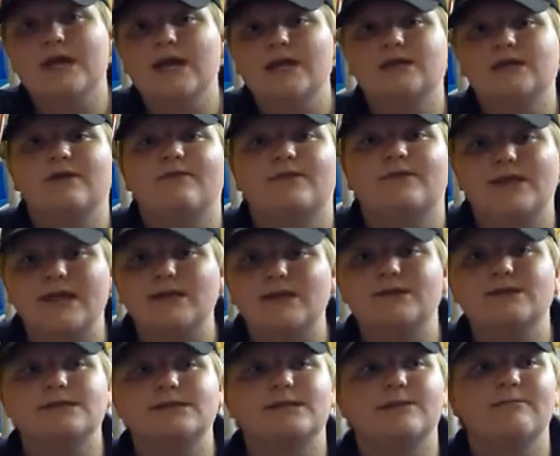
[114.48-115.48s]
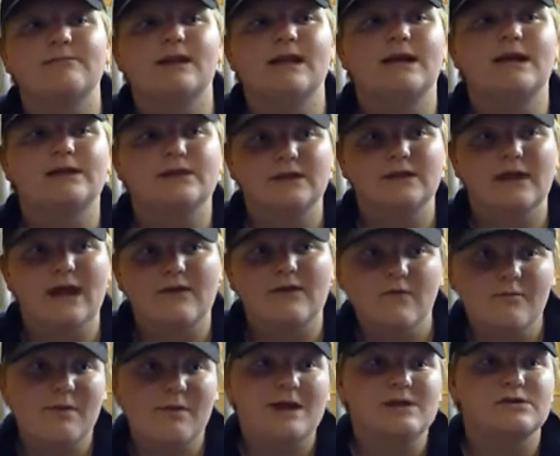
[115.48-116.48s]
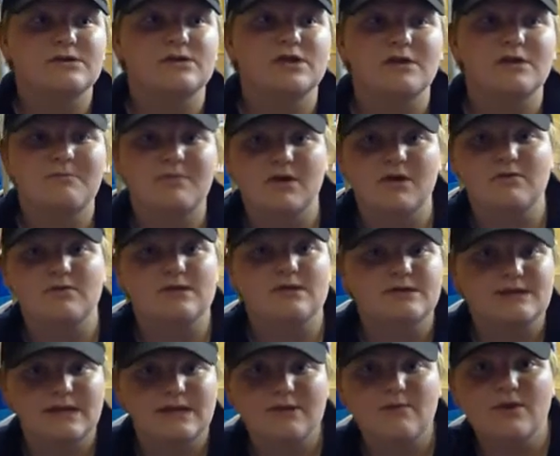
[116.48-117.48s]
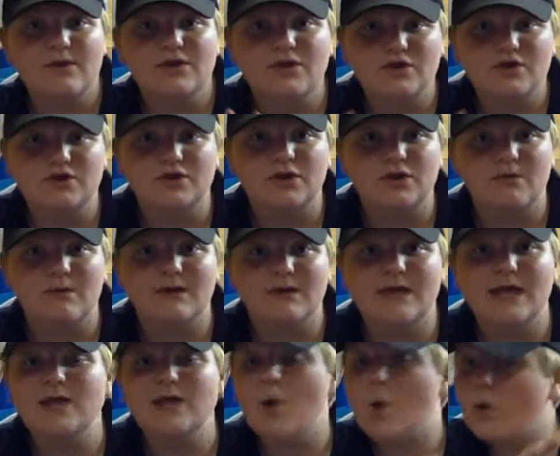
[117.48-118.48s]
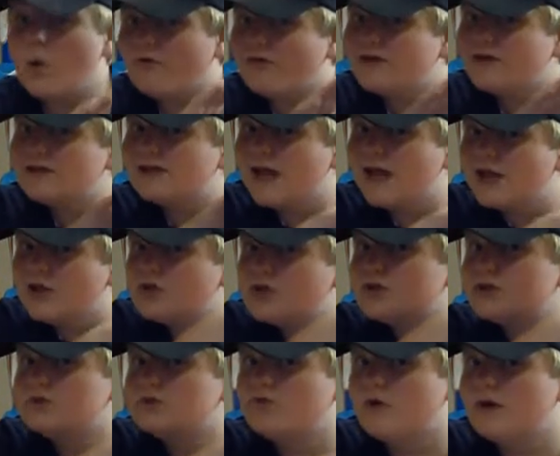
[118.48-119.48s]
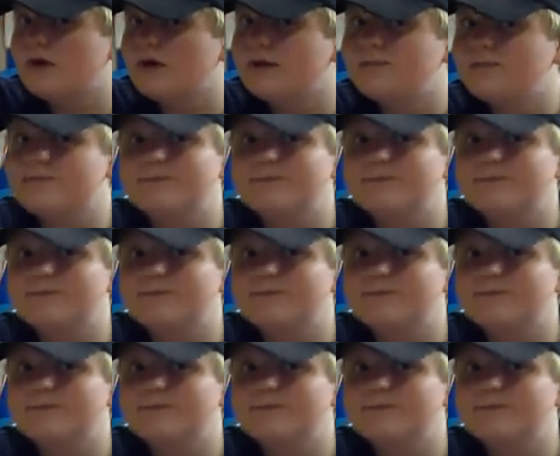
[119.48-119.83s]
yourself a decent simulator, have a practice on the computer, see whether you can do it, get your orientations right.